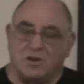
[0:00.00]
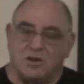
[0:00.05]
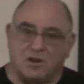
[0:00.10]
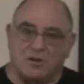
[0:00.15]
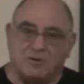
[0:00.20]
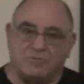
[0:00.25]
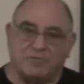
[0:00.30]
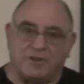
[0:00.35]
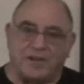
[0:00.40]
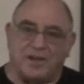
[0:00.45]

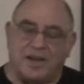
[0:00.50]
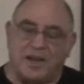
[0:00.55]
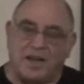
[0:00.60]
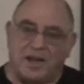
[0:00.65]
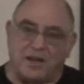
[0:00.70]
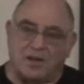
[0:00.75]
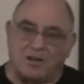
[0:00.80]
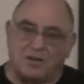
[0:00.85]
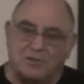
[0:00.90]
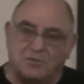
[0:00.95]
of
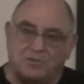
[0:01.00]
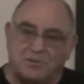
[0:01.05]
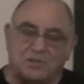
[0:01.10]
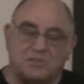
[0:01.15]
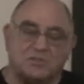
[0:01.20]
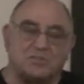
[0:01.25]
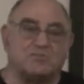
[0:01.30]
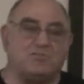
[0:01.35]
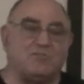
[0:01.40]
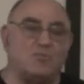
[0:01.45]
how
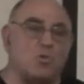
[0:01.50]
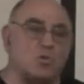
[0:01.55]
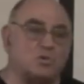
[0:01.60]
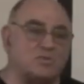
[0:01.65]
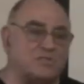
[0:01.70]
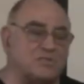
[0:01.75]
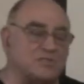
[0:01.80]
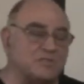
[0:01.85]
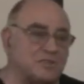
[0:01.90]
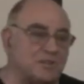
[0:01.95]
these
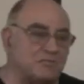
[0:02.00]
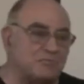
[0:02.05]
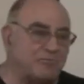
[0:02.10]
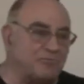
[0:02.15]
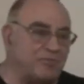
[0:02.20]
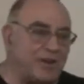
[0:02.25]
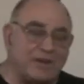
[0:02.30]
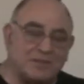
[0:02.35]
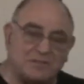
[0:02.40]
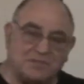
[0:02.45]
forces and
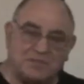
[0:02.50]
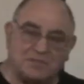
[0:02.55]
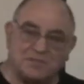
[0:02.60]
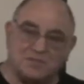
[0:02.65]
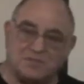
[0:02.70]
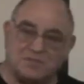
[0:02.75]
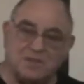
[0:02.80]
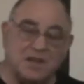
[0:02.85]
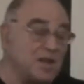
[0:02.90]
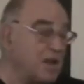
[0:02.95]

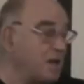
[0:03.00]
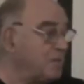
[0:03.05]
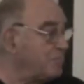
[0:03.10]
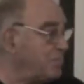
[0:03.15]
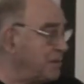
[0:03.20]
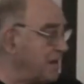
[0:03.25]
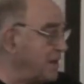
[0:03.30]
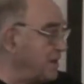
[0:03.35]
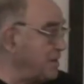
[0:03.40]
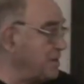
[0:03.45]
factors
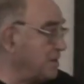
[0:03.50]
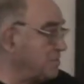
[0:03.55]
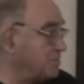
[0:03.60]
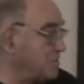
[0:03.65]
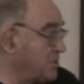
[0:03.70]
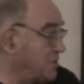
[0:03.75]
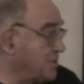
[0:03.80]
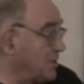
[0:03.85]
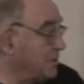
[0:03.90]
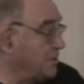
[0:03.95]
play
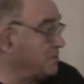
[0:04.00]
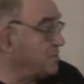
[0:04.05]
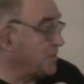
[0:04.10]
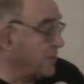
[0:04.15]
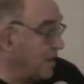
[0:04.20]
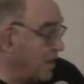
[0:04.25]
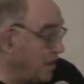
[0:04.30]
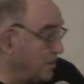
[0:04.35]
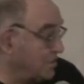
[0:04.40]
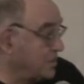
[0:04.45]

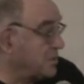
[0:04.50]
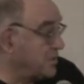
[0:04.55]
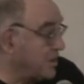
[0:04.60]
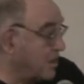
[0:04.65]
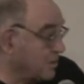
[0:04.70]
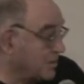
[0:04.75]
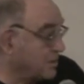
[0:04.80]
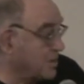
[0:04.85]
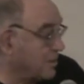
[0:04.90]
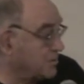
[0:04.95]
themselves out in
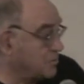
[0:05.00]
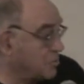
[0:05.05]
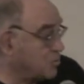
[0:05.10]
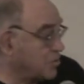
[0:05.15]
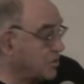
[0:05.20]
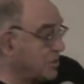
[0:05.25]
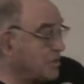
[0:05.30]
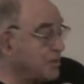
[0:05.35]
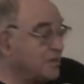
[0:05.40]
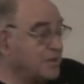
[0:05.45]
our
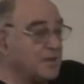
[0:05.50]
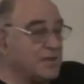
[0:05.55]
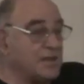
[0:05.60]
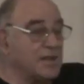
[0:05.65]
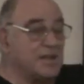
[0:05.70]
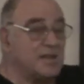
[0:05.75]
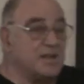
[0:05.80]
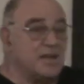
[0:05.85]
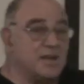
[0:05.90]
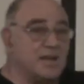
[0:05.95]
country.
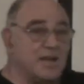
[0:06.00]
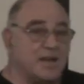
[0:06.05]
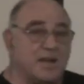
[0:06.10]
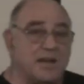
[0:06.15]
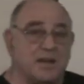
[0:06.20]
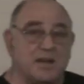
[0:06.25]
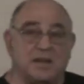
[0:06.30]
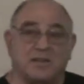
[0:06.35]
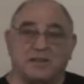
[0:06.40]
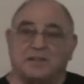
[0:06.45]

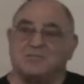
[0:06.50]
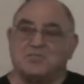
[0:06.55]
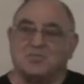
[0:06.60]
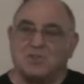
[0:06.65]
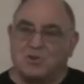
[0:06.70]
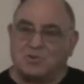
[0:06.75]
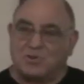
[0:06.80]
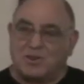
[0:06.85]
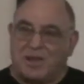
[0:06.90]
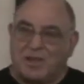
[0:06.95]

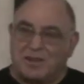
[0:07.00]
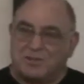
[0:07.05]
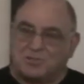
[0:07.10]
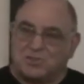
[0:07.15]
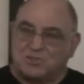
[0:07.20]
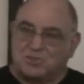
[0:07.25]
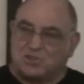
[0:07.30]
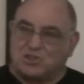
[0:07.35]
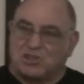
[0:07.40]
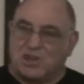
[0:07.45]
It's not
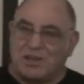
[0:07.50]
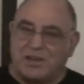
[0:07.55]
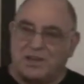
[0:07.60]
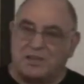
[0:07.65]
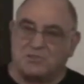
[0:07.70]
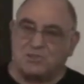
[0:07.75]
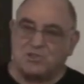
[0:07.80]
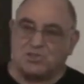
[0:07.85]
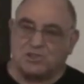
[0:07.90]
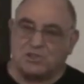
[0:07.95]
going to
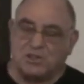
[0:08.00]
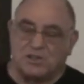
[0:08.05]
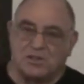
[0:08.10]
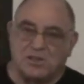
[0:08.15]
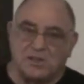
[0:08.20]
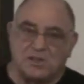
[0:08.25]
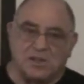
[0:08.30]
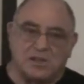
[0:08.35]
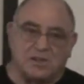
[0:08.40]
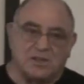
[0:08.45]
change
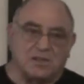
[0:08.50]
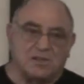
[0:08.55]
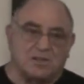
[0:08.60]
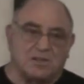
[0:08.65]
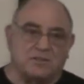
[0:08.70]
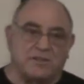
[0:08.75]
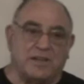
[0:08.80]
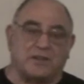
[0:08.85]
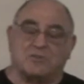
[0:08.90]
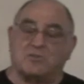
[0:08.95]

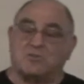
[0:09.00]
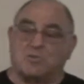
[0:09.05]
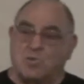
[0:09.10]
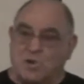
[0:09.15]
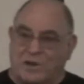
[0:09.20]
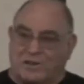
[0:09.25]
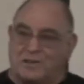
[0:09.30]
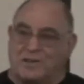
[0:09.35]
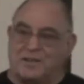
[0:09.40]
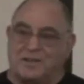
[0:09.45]
that
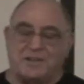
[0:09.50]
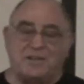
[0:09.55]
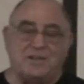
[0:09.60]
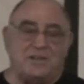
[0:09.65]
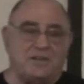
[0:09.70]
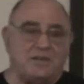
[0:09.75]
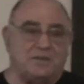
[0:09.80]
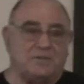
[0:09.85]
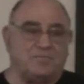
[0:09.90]
quickly.